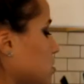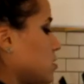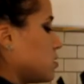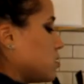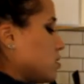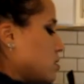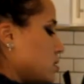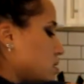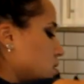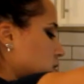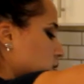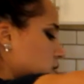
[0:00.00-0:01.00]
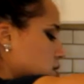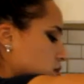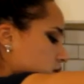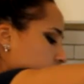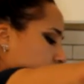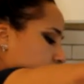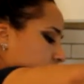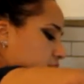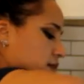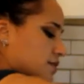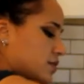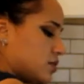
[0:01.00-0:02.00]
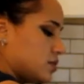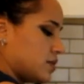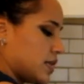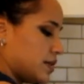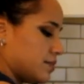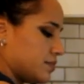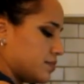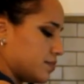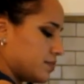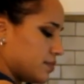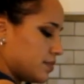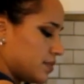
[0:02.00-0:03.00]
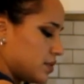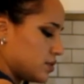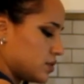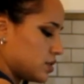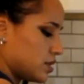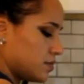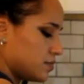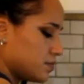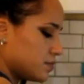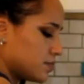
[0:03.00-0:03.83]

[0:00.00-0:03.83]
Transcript: Yeah, that feels right. Those are done.